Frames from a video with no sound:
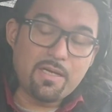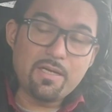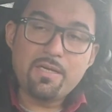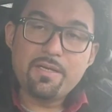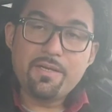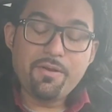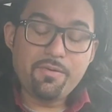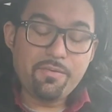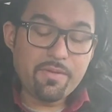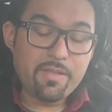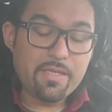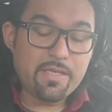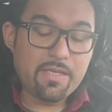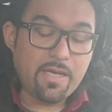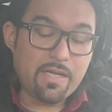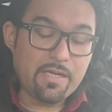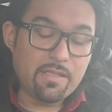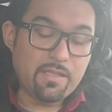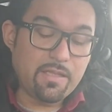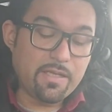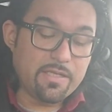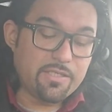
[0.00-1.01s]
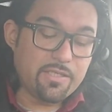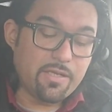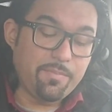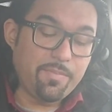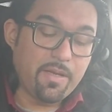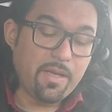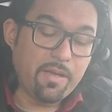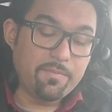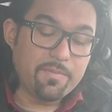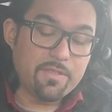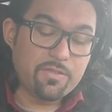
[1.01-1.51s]
You're really kind of like
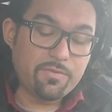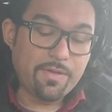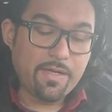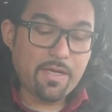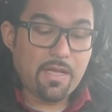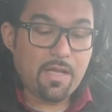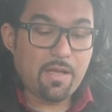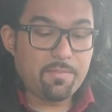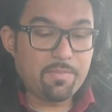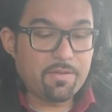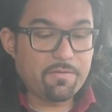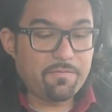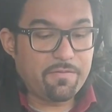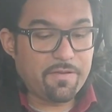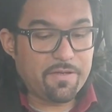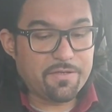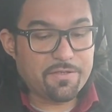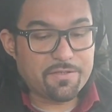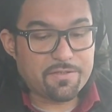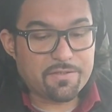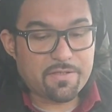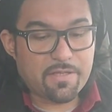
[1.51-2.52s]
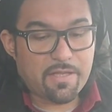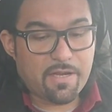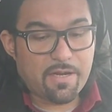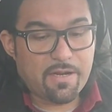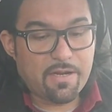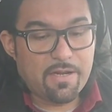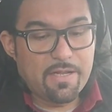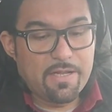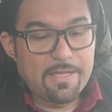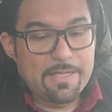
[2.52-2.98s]
jumping in between a couple of features there.